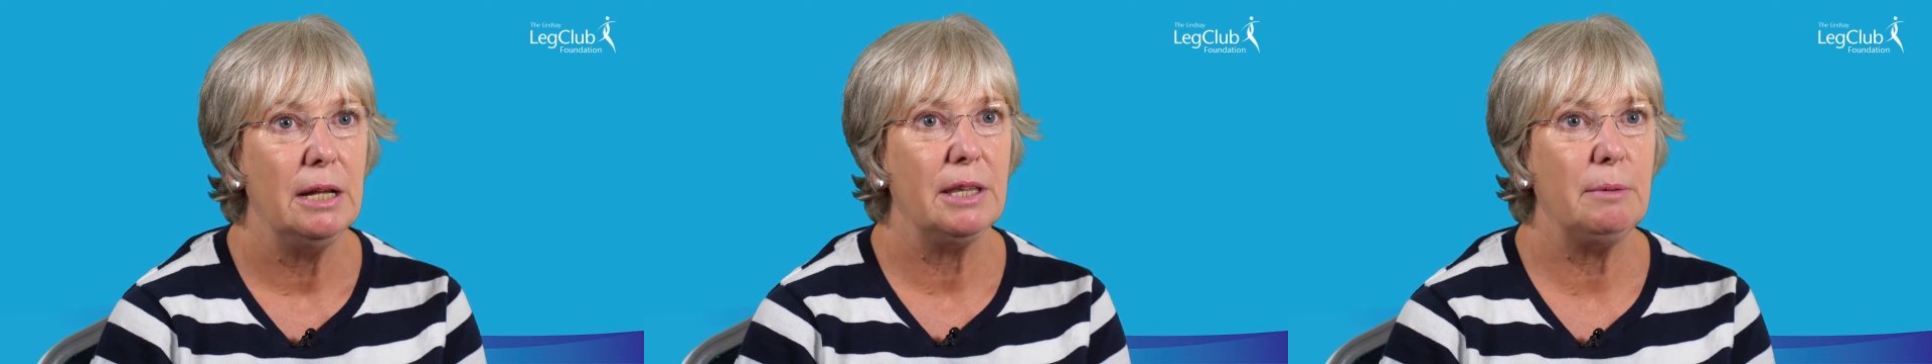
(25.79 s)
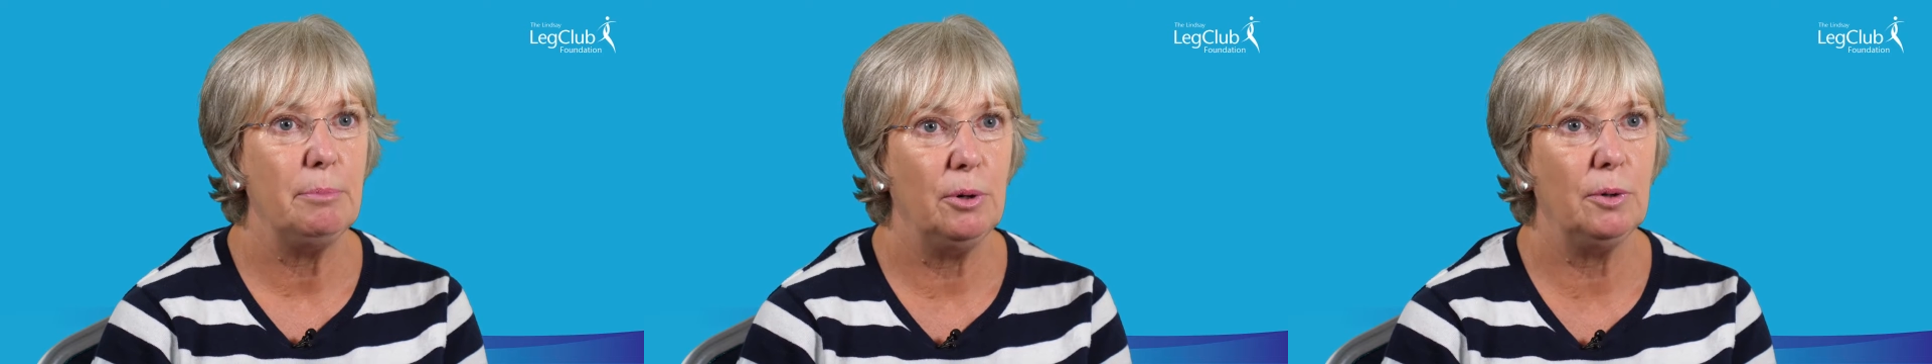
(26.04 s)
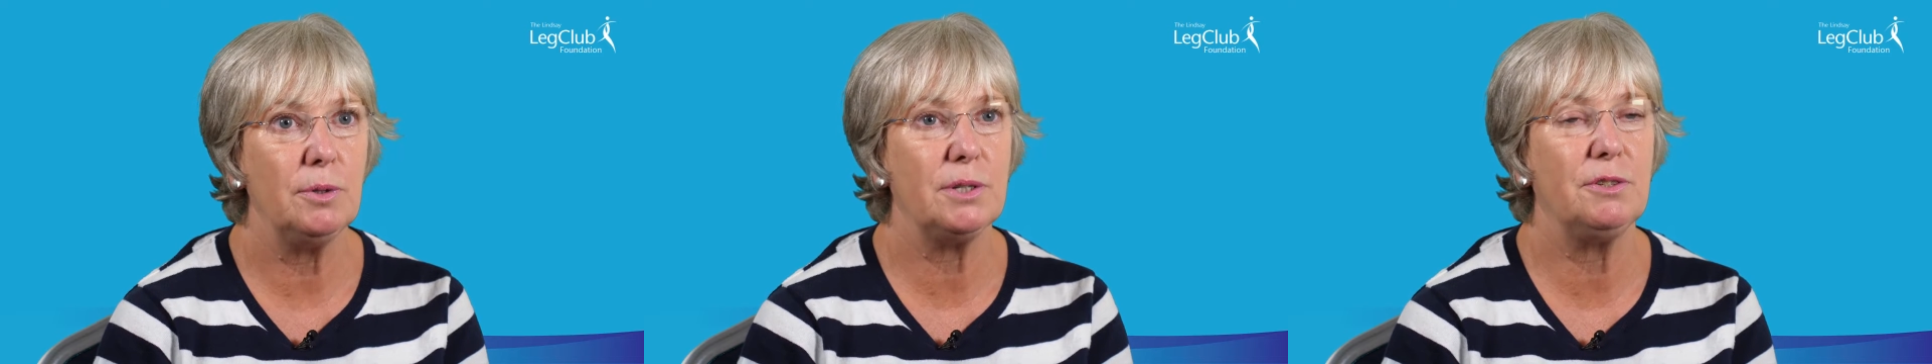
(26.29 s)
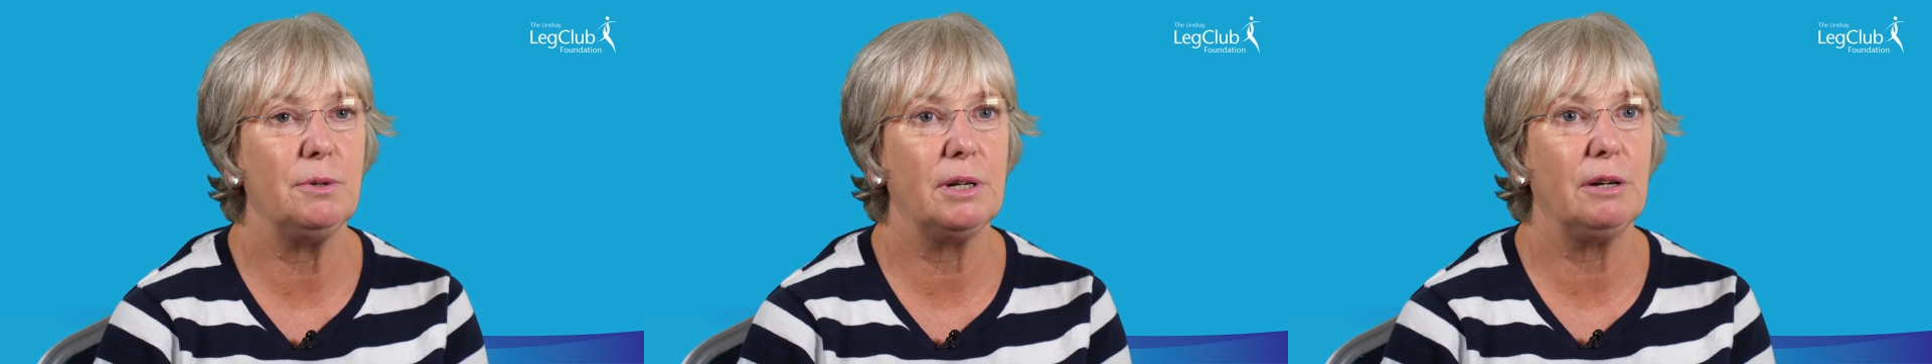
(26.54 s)
the importance
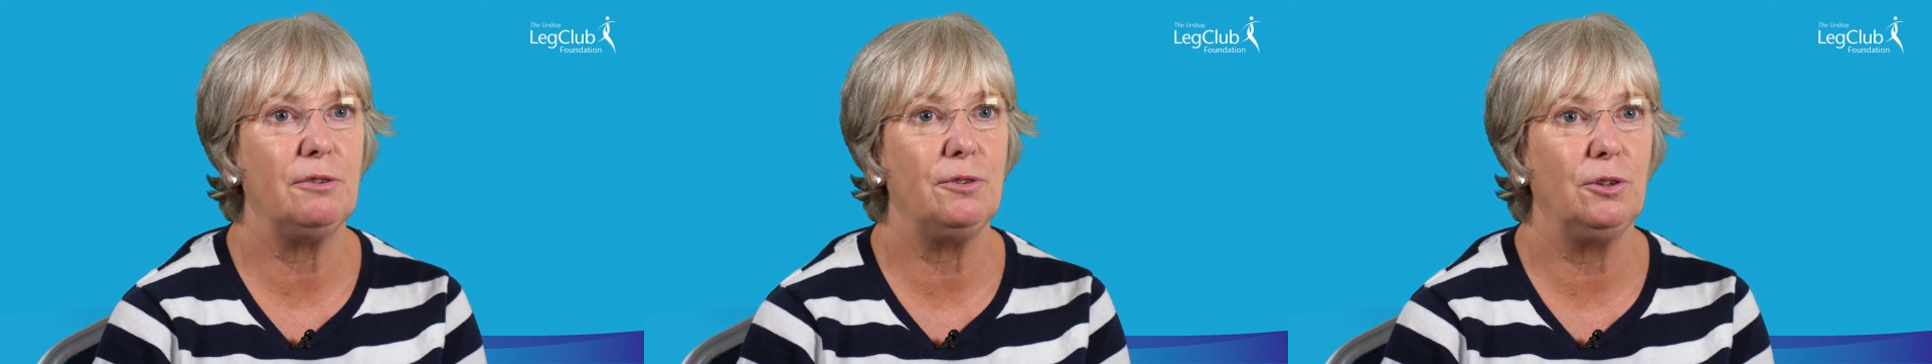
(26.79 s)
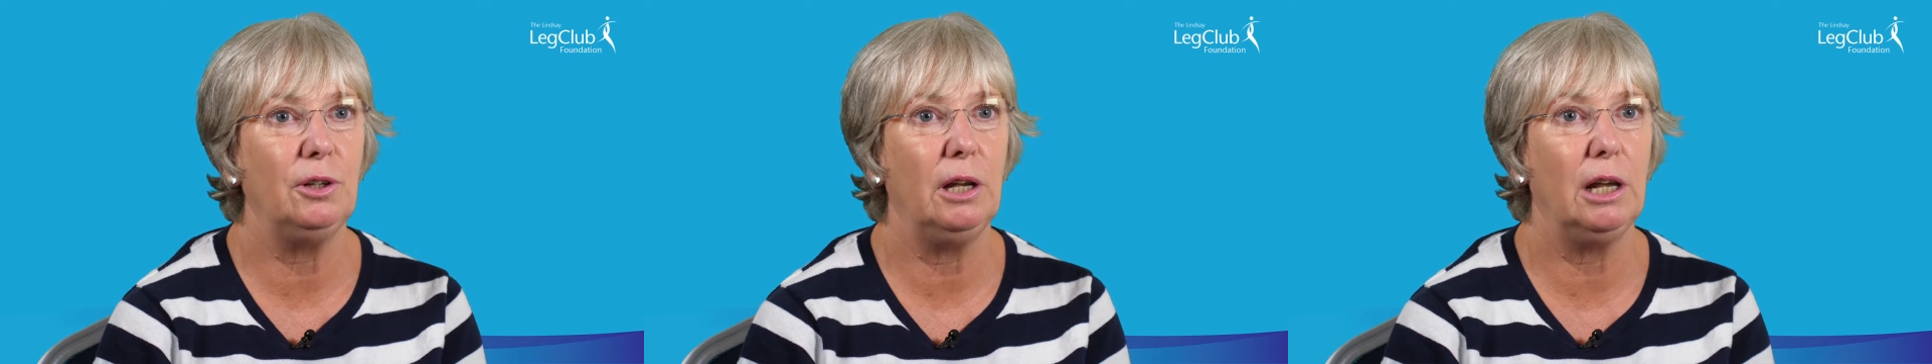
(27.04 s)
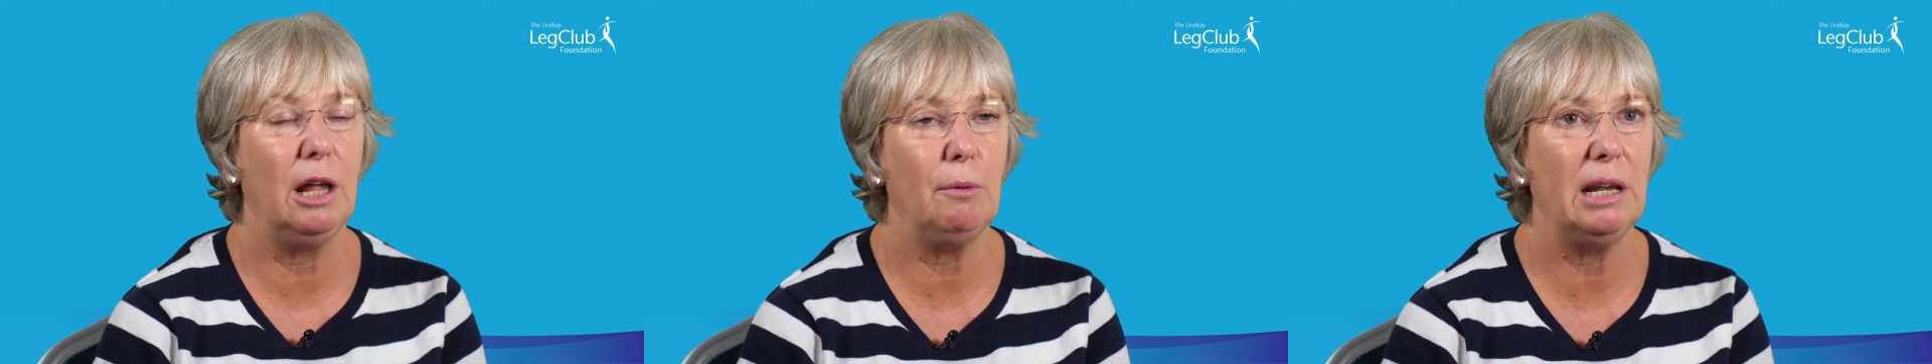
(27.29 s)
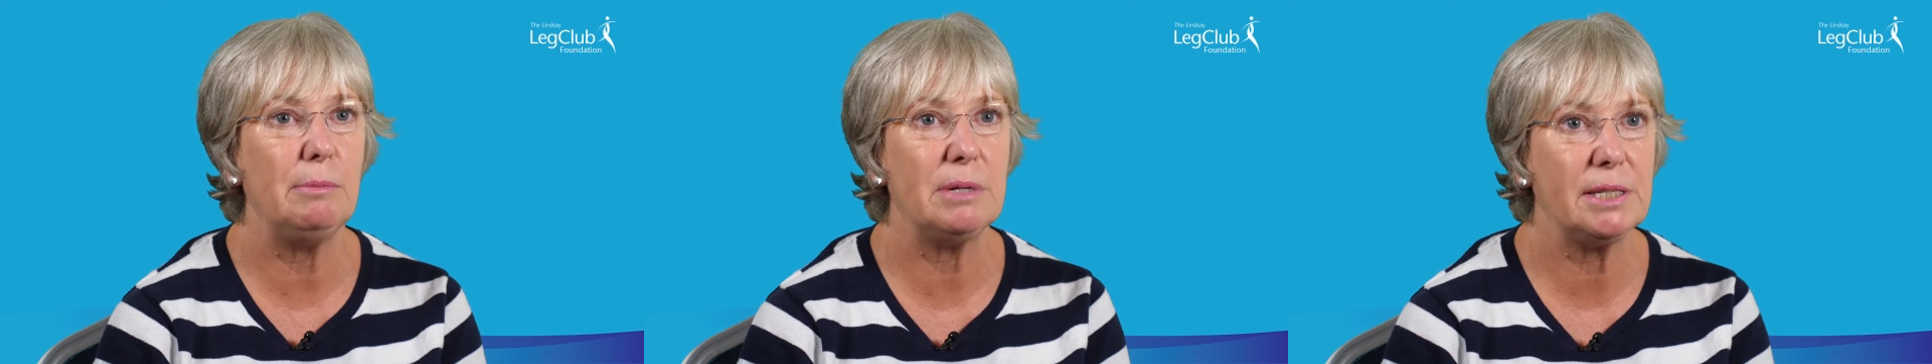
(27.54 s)
of doing a full lower
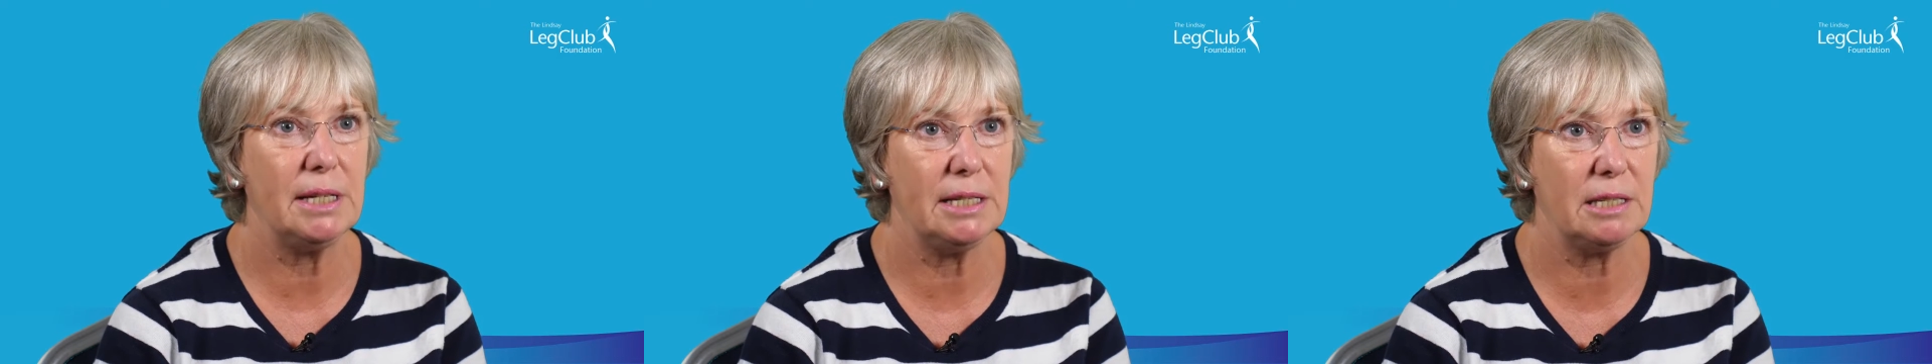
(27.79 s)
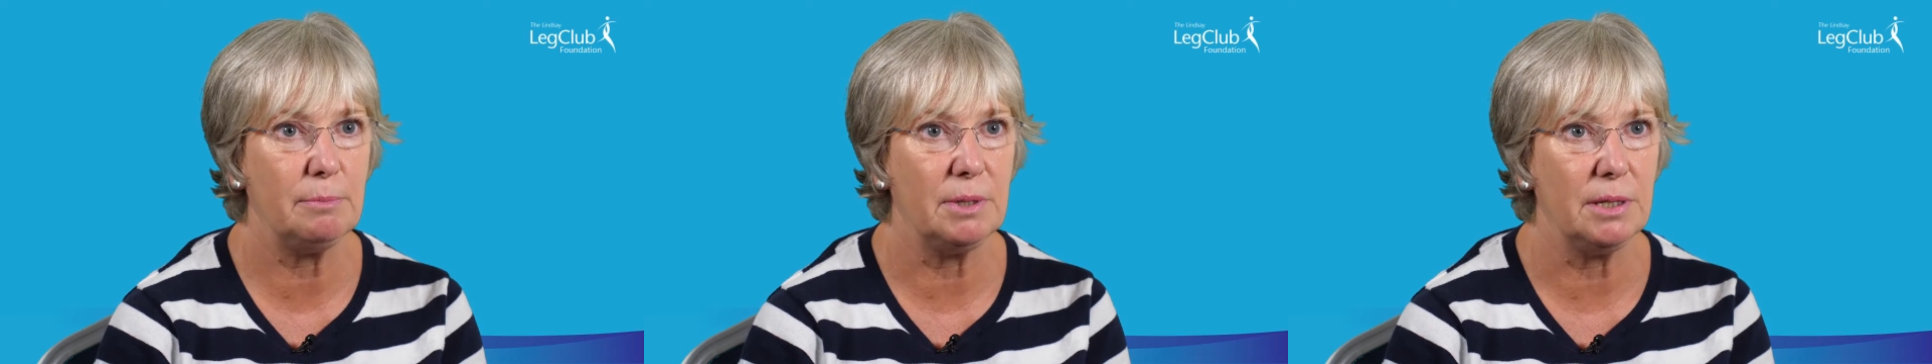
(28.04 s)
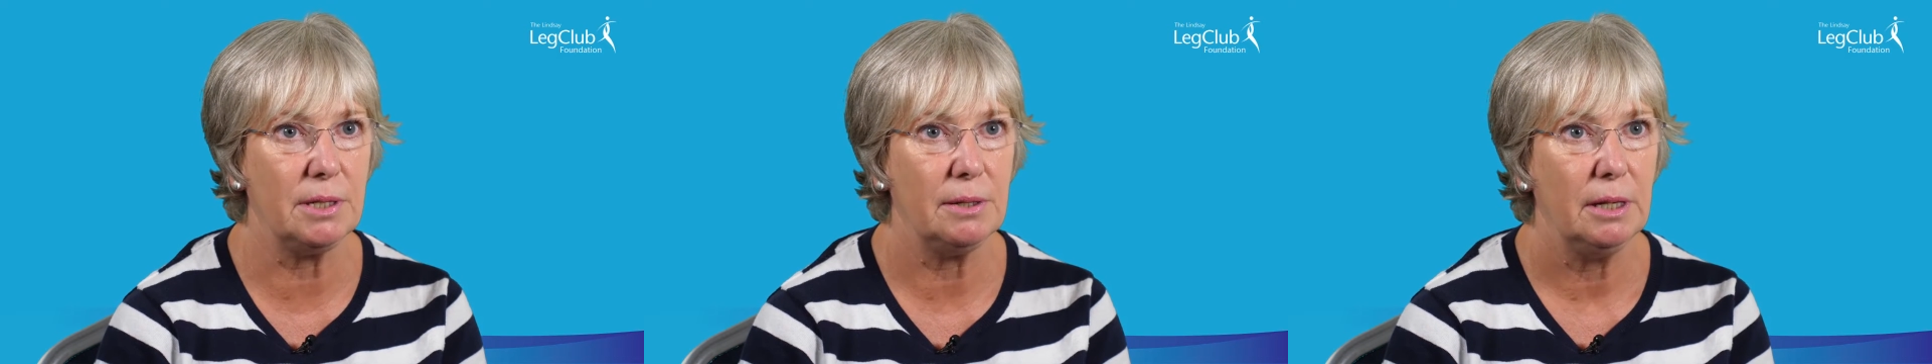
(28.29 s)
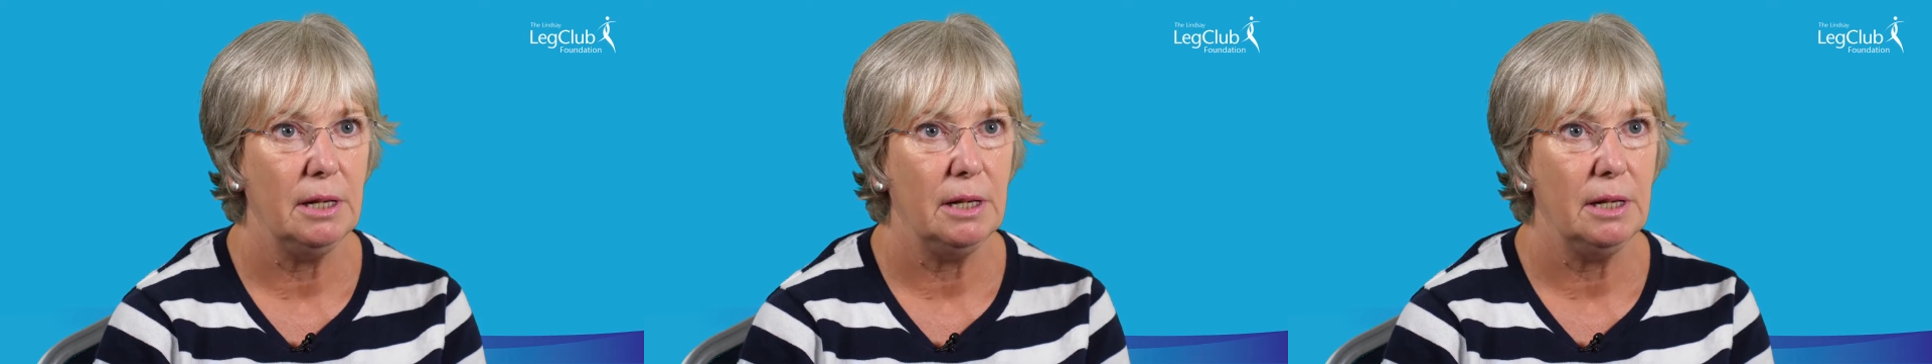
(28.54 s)
limb assessment,